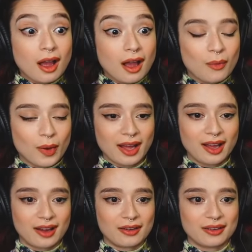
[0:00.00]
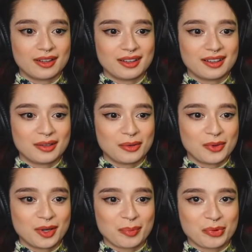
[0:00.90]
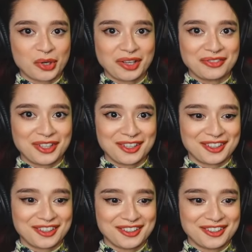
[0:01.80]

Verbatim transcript: Wow, what a brave kid!